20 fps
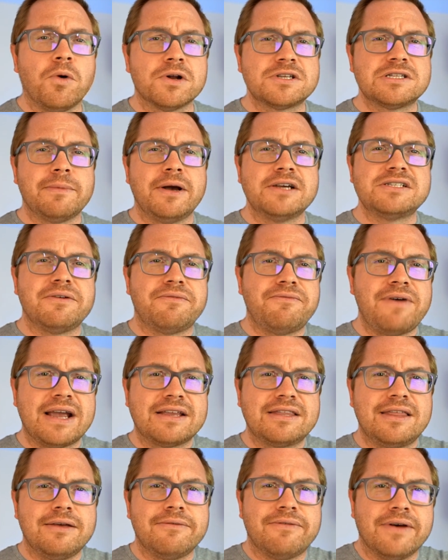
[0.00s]
What's the most
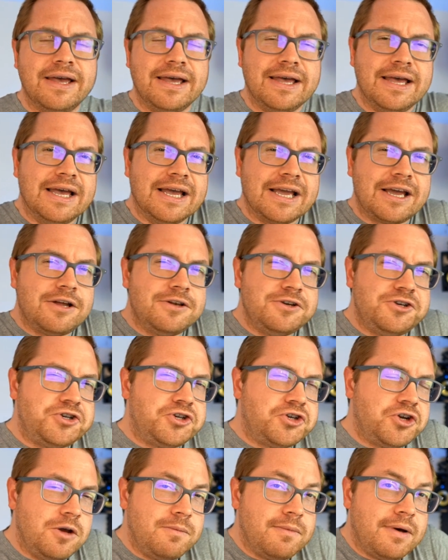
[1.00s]
effective
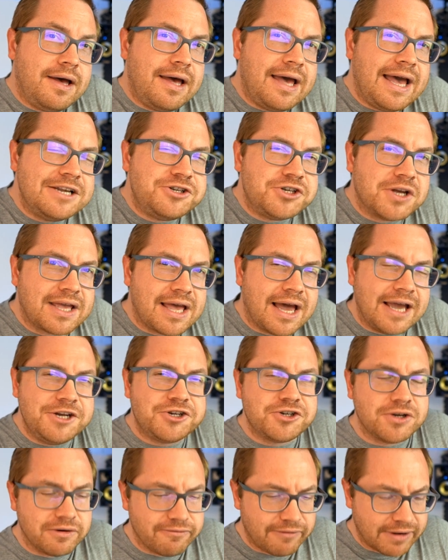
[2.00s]
consumer
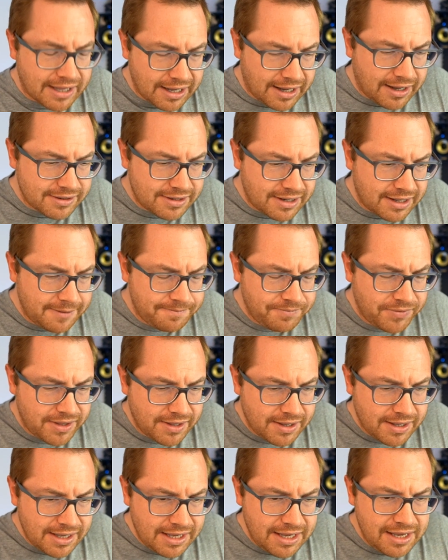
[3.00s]
education regarding
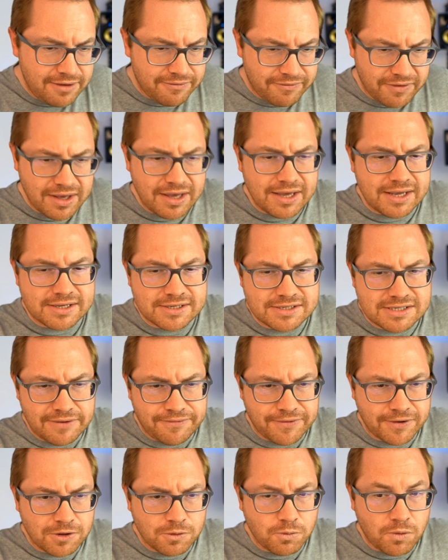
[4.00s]
EVs?
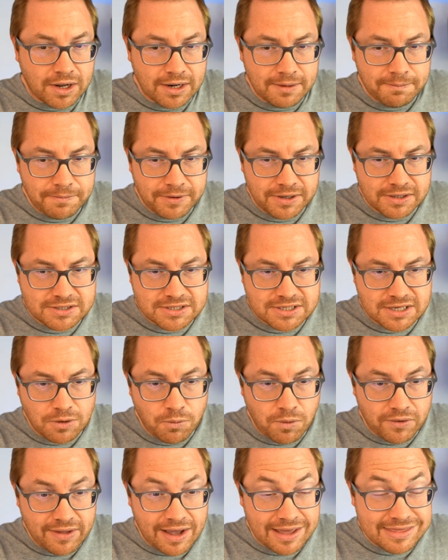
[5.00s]
Difficult one, but
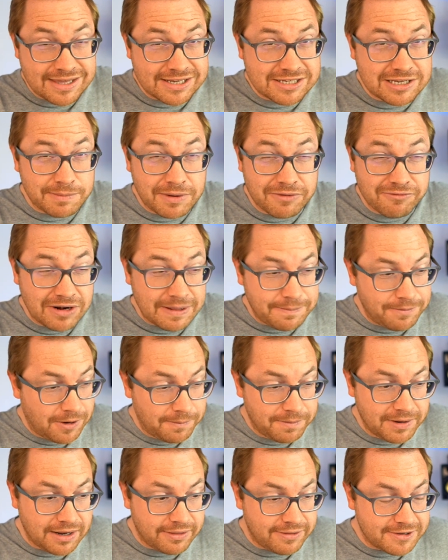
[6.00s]
one that I think is going to be really
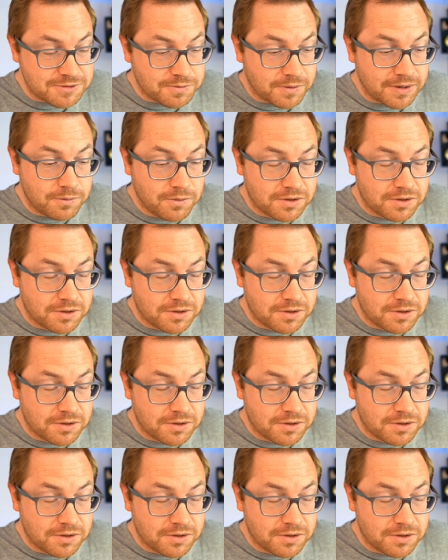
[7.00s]
popular this week.